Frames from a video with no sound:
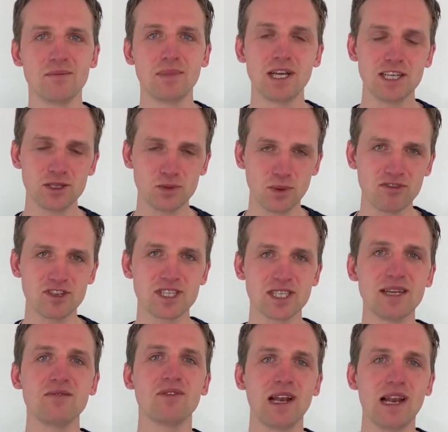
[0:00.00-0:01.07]
because we
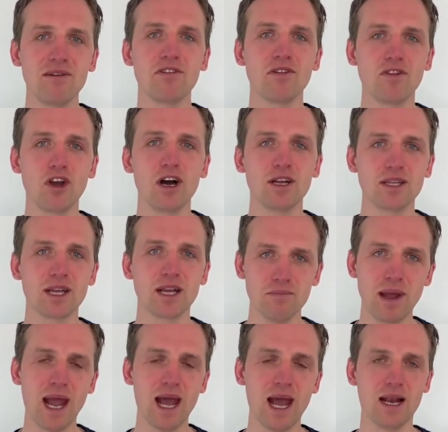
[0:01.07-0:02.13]
receive the love of God that
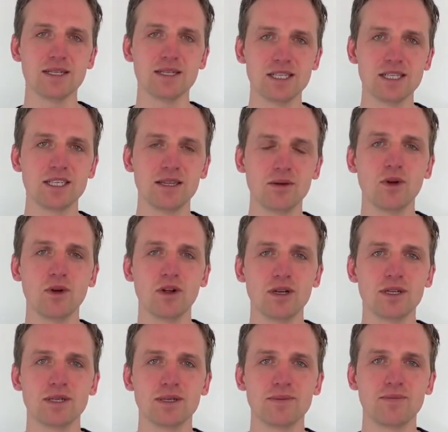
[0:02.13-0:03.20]
compels us to the
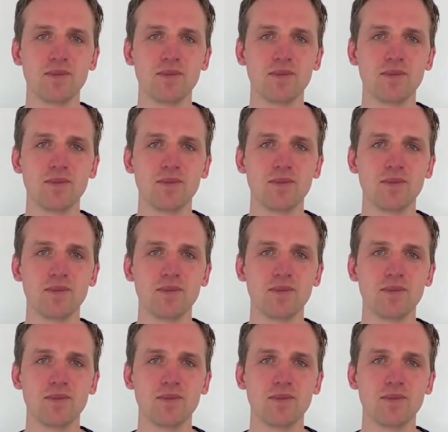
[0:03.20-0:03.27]
world.